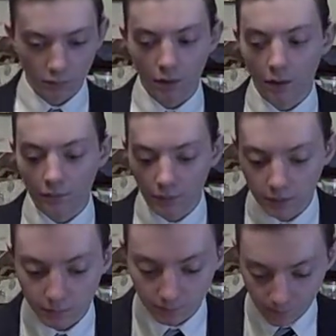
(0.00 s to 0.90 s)

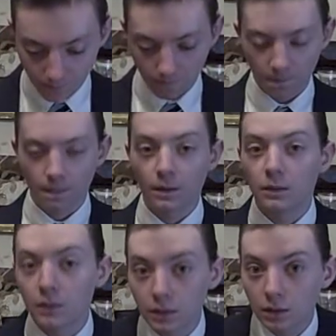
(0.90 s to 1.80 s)
Alrighty.
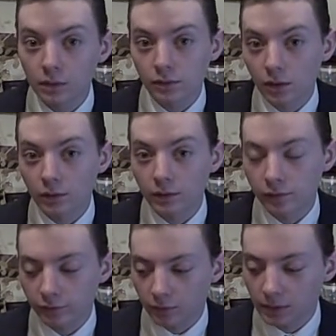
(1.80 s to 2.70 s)
Here we are, ladies
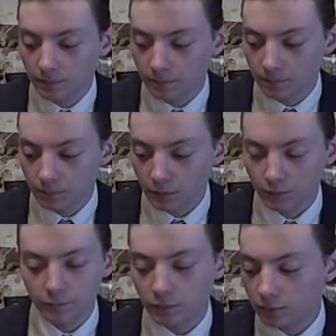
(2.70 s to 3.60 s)
and gentlemen,
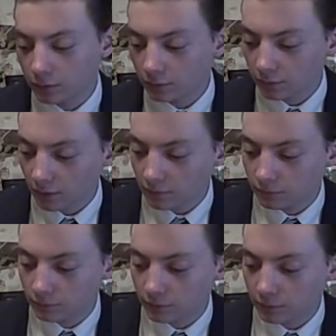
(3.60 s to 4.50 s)
viewers,
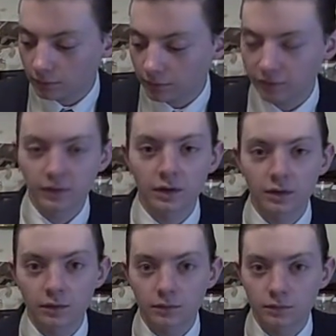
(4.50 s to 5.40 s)
everyone
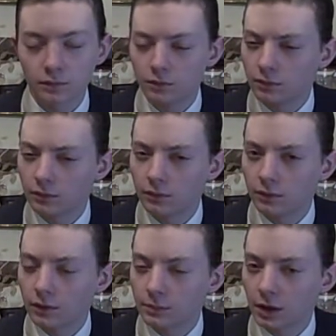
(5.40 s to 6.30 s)
listening,
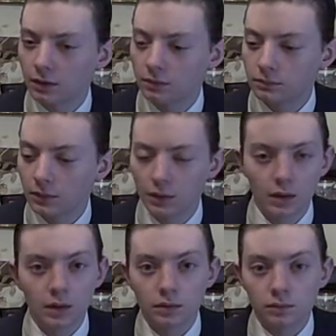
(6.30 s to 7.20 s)
somehow,
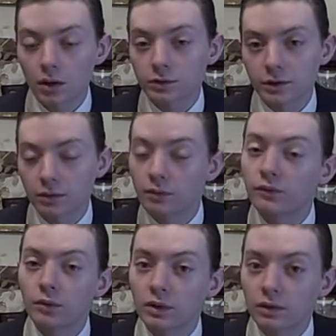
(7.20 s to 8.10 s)
watching or
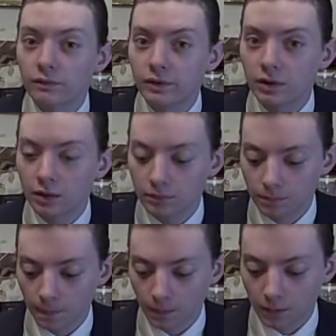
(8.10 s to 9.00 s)
viewing this video.
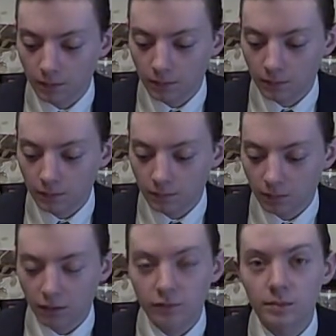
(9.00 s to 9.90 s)

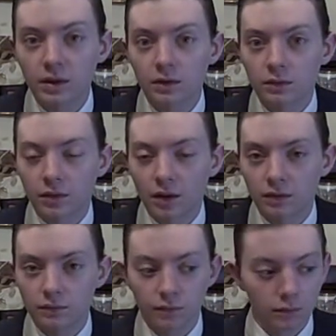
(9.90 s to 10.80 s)
Thank you for being here. Thank
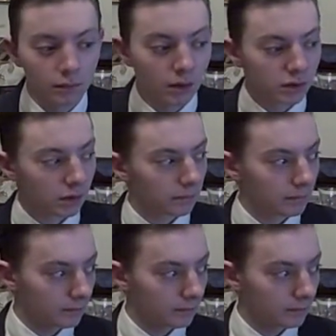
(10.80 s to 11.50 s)
you for watching.